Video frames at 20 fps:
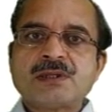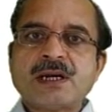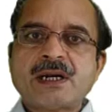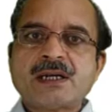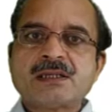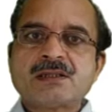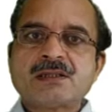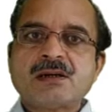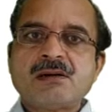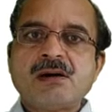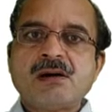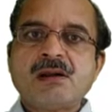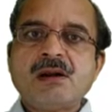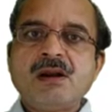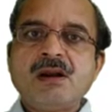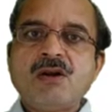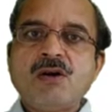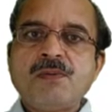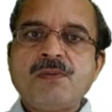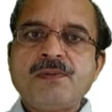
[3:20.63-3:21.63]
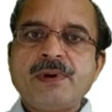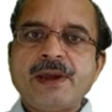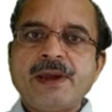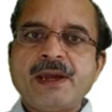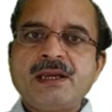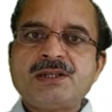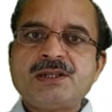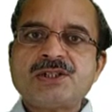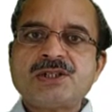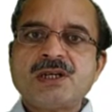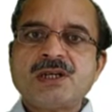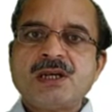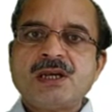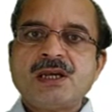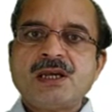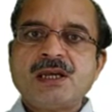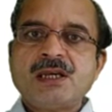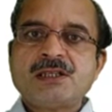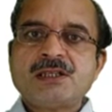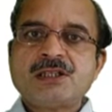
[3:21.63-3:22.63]
That is, curl of H
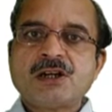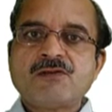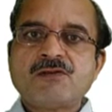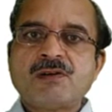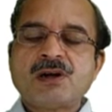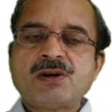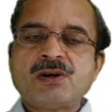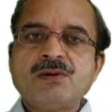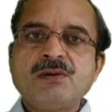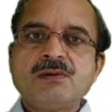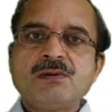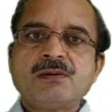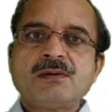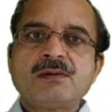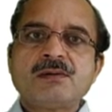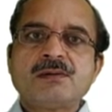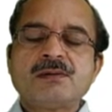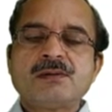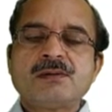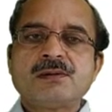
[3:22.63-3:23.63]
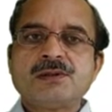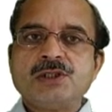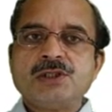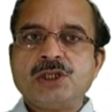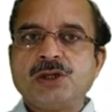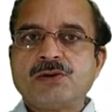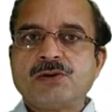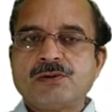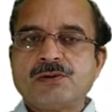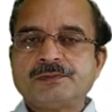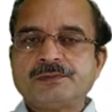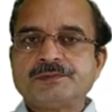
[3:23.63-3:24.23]
is equal to 0.